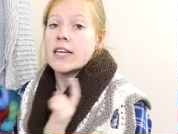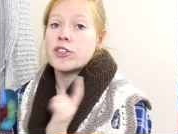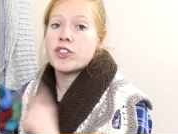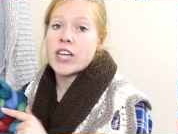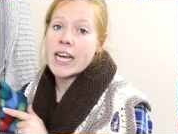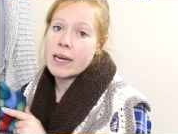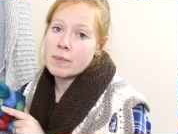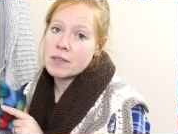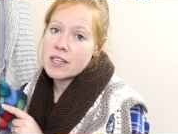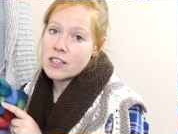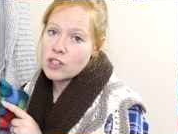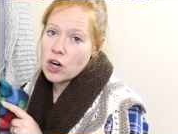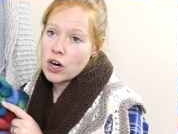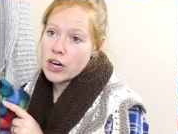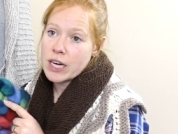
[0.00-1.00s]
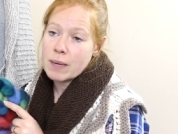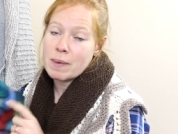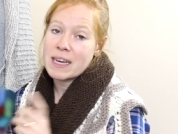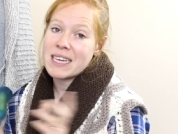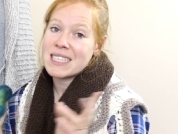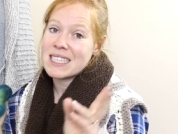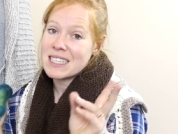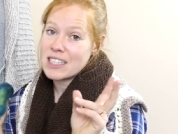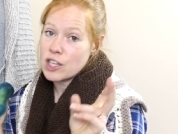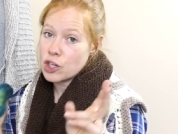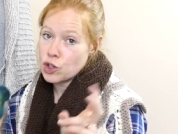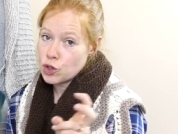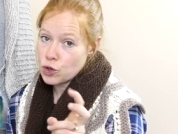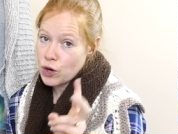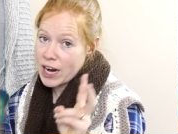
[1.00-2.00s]
james has already because it's the
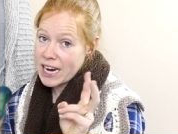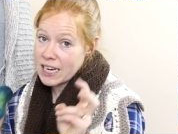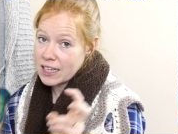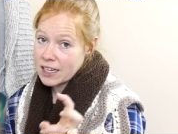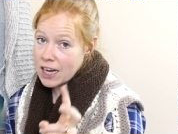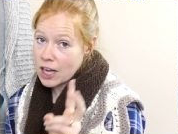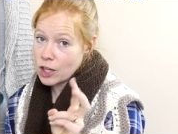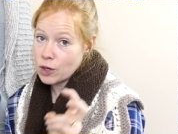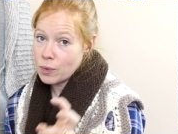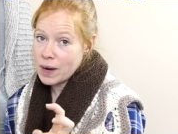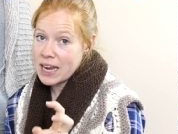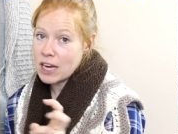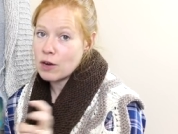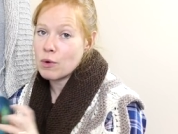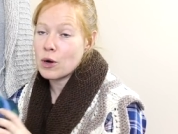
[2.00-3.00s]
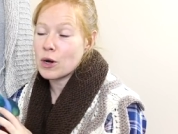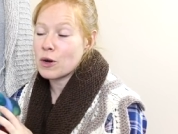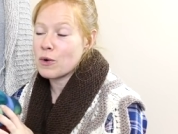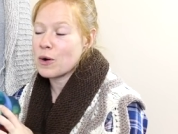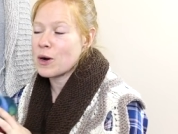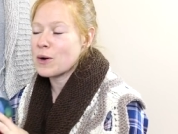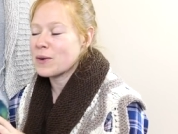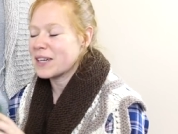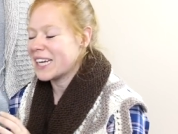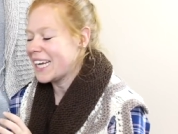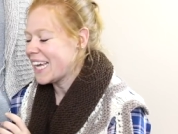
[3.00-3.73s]
train colorway quote unquote